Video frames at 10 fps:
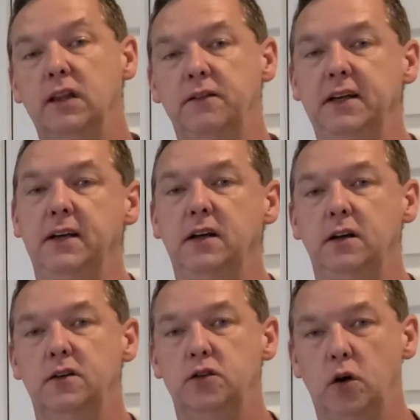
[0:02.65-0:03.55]
Living
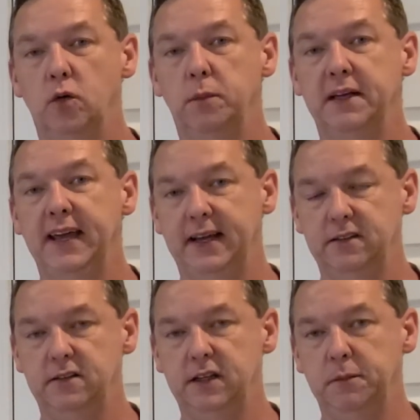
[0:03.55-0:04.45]
showroom in
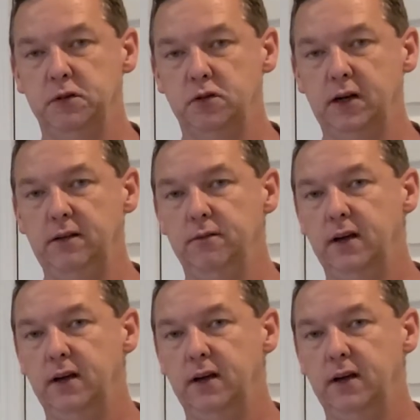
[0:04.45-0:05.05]
Kansas City, Missouri.